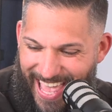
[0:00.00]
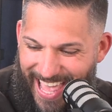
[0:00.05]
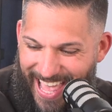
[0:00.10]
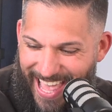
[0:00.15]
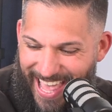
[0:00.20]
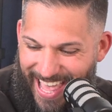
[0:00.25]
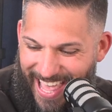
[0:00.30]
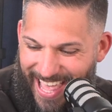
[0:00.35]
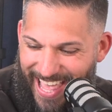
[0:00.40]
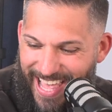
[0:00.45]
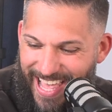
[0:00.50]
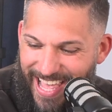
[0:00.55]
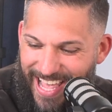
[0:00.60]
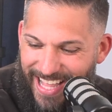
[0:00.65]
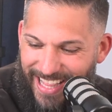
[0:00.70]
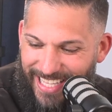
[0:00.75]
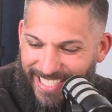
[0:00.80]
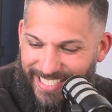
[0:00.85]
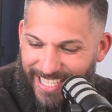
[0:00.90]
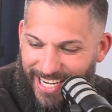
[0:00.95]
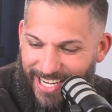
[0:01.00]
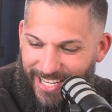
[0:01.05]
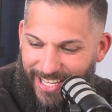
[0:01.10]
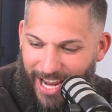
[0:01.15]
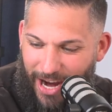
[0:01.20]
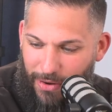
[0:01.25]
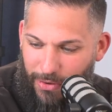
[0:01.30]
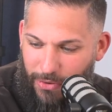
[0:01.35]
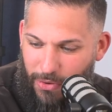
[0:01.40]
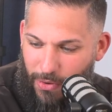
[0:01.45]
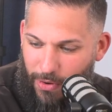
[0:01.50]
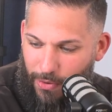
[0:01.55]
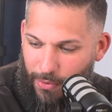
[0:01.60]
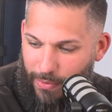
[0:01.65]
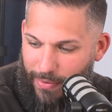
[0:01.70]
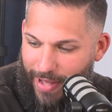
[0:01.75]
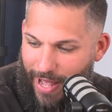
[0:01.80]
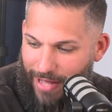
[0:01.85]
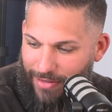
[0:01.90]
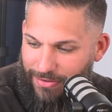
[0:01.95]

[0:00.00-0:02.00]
Let's get into Kyro Corner. What do we